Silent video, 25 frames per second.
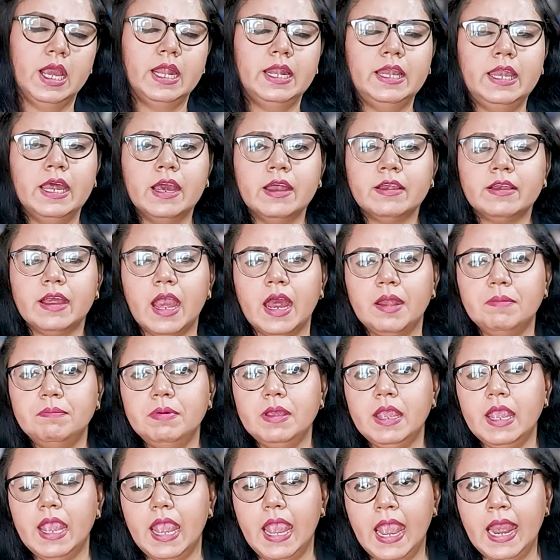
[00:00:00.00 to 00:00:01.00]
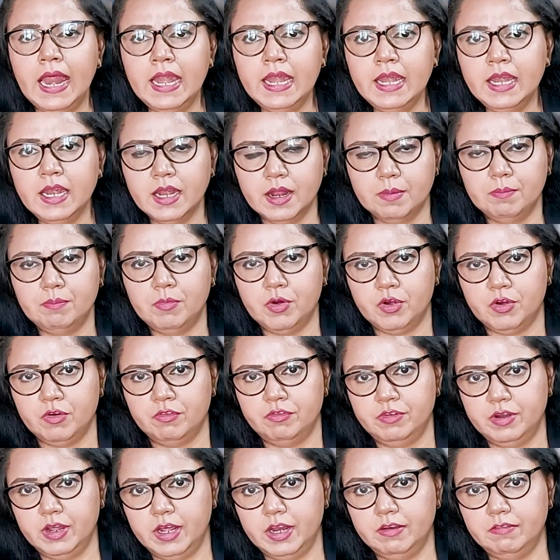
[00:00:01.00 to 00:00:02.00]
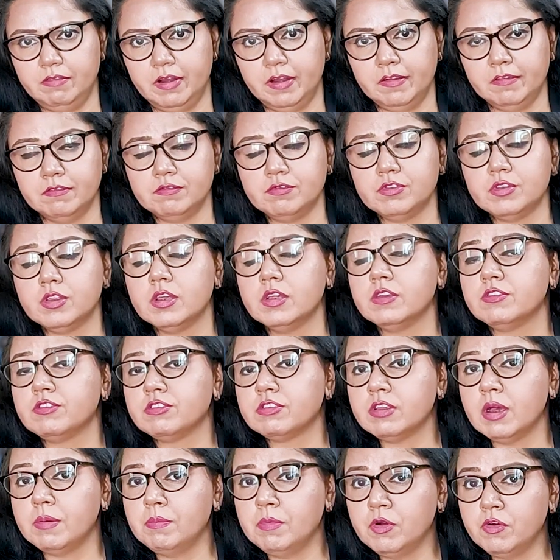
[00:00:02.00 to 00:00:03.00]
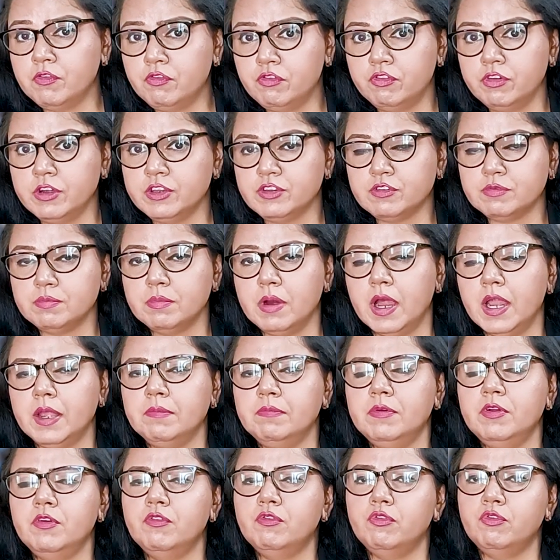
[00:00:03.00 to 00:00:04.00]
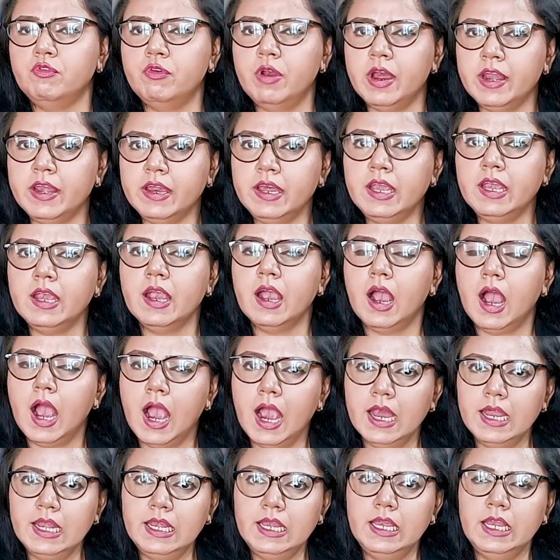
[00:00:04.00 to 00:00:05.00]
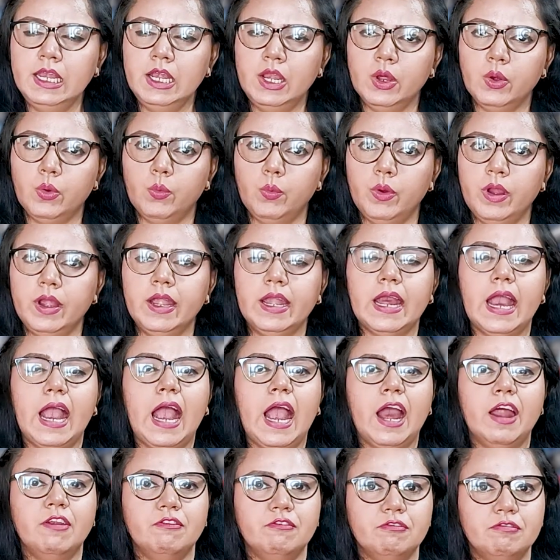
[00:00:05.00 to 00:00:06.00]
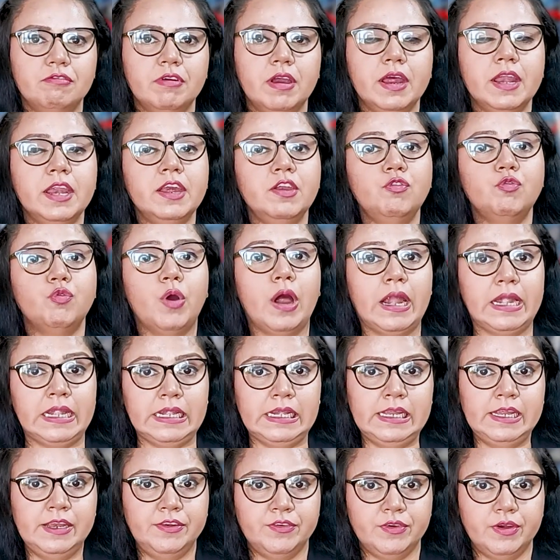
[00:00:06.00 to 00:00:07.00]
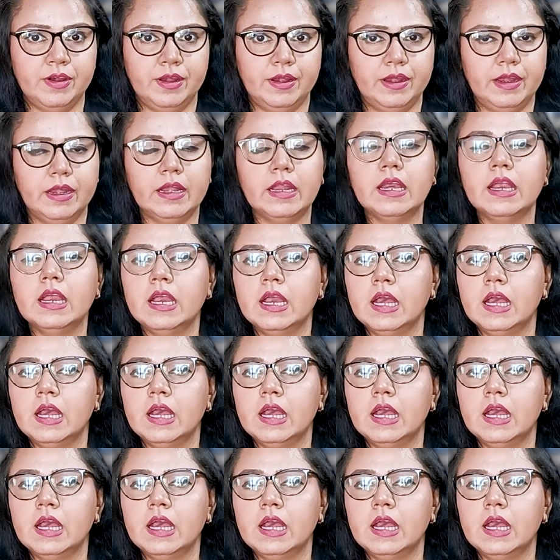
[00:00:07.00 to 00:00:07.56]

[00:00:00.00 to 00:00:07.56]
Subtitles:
There can be n number of derivatives, some of which might be very highly liquid and very widely traded,